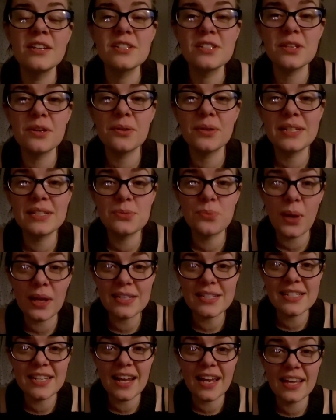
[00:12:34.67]
So it's
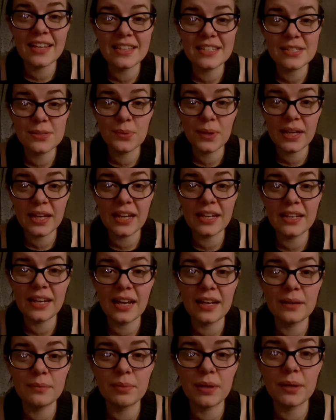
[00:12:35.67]
Wednesday. This weekend,
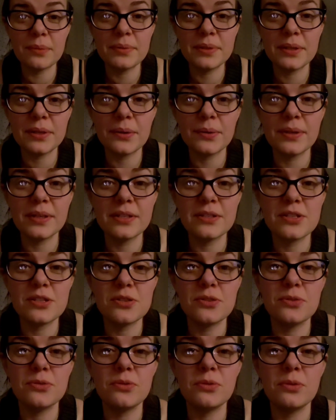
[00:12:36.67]
I am probably going
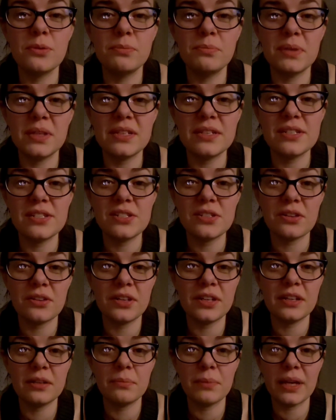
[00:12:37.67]
to be
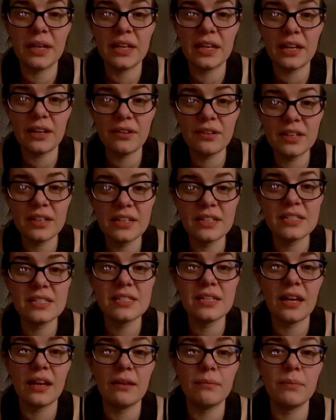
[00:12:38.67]
starting my
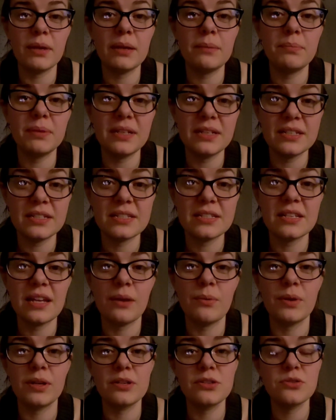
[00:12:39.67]
carrots and my beets.
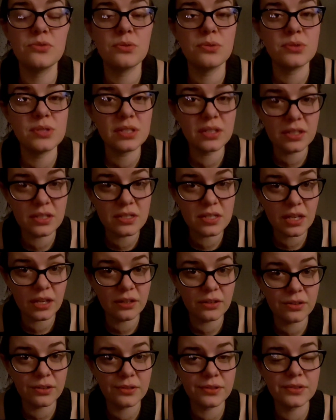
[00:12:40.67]
I want to do those in
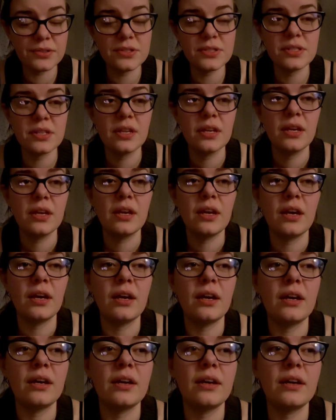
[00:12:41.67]
containers
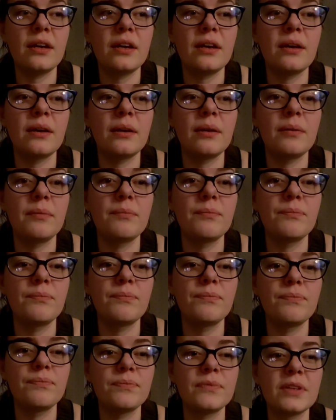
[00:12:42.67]

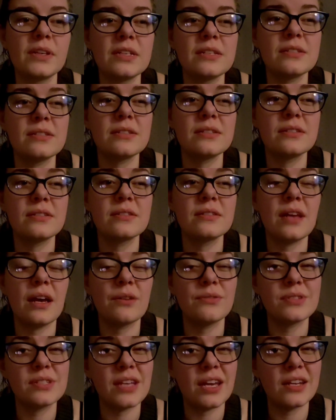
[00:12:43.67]
because
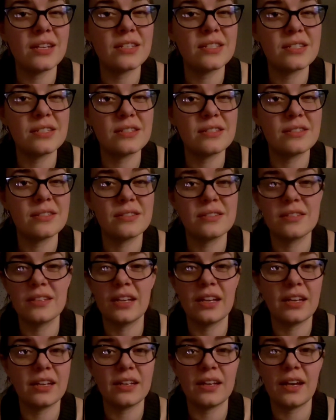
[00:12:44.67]
outside is
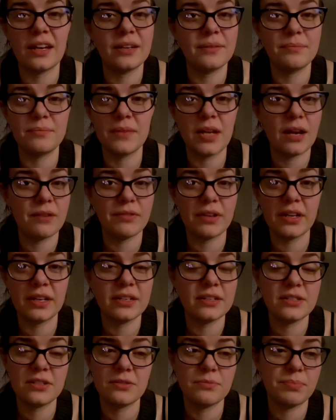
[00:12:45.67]
like, I'm not
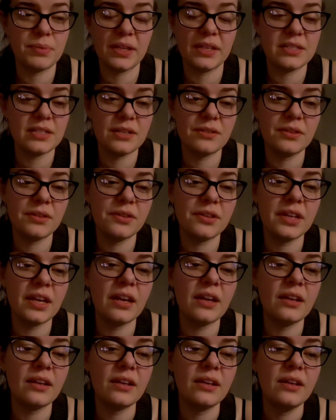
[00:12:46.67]
ready to plant out there
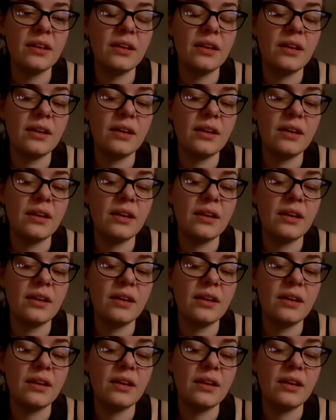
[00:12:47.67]
yet.